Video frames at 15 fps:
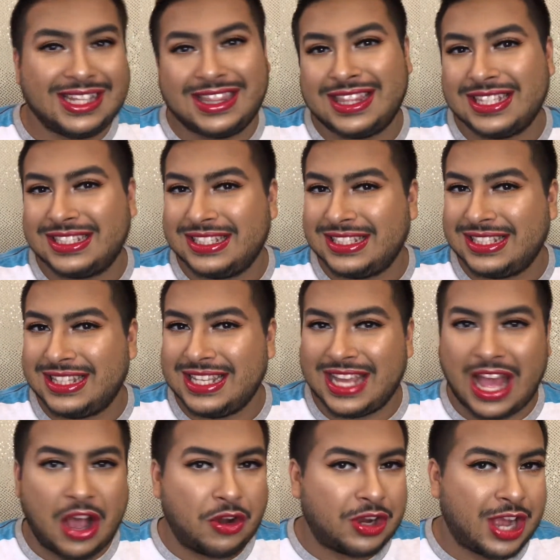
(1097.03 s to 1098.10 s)
this is the
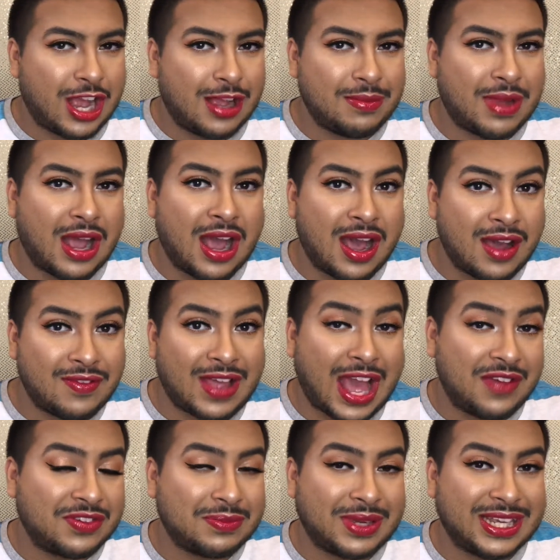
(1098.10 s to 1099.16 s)
outcome of
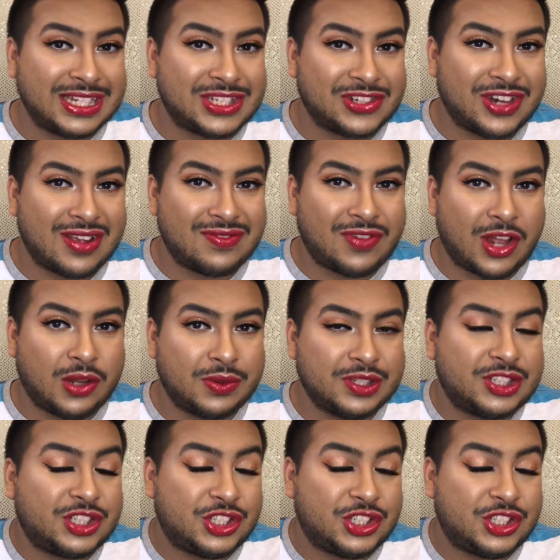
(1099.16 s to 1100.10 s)
having my Instagram followers